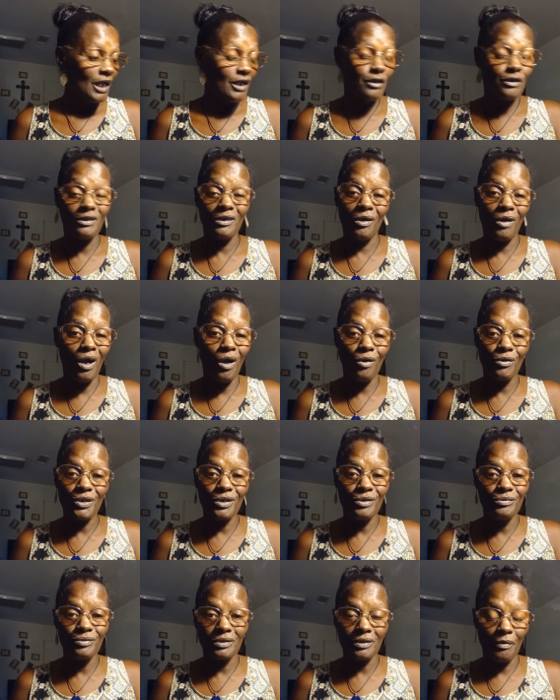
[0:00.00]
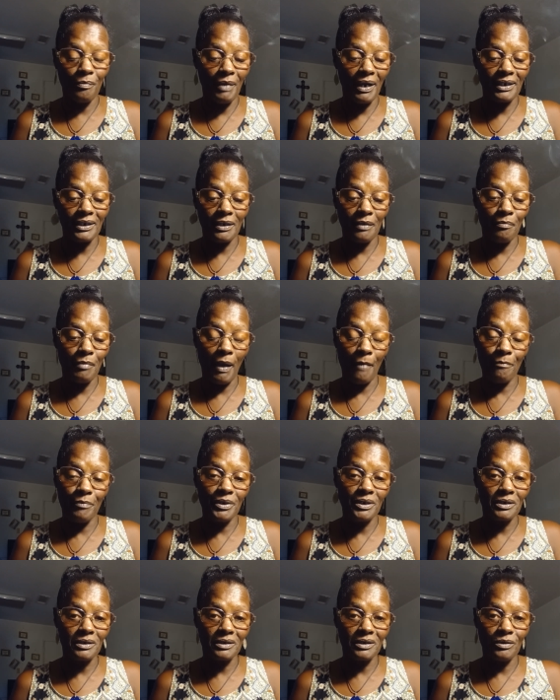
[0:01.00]
And you know, I don't use nobody in my
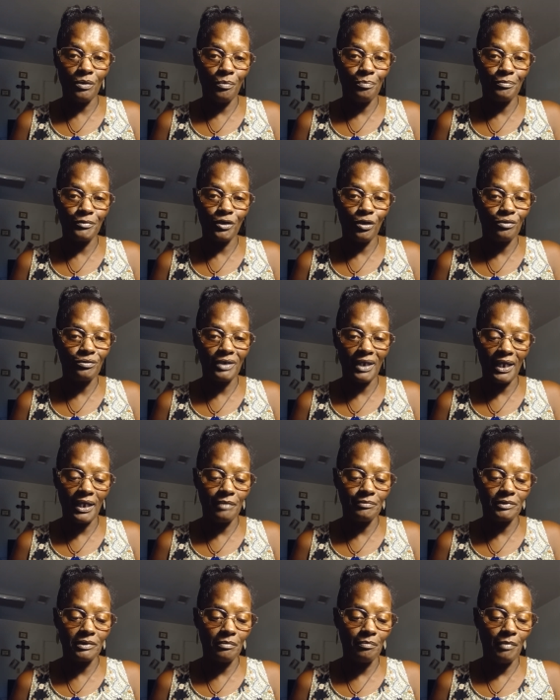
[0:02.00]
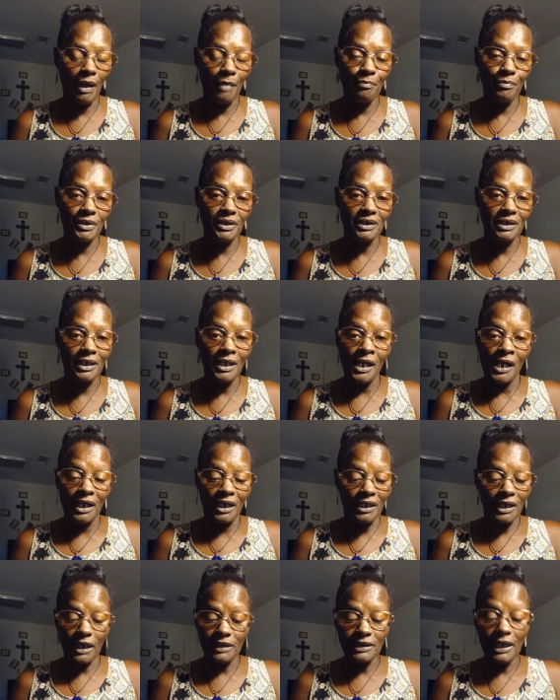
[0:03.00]
book, no no names in my book,
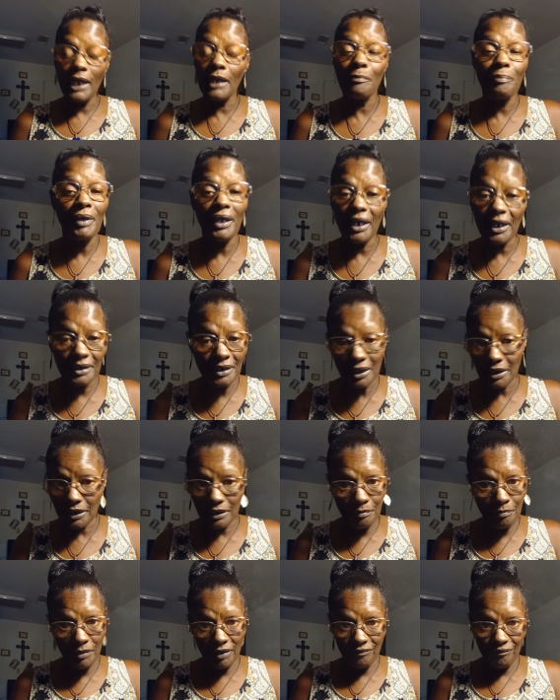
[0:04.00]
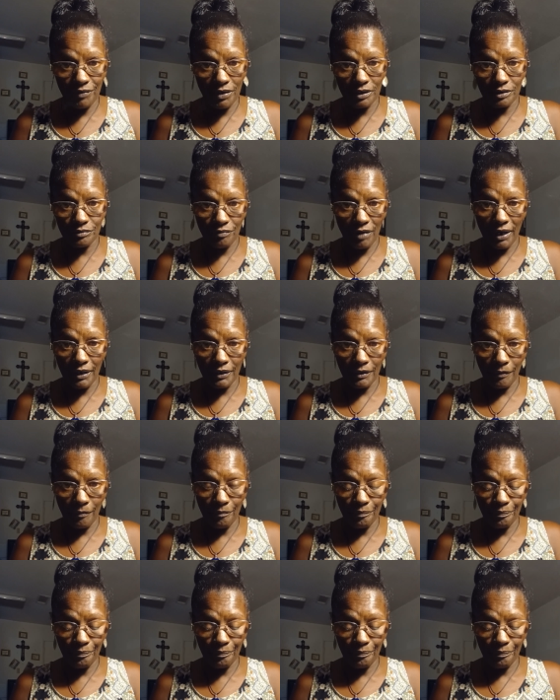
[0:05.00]
because I ain't paying none of them motherfuckers, right?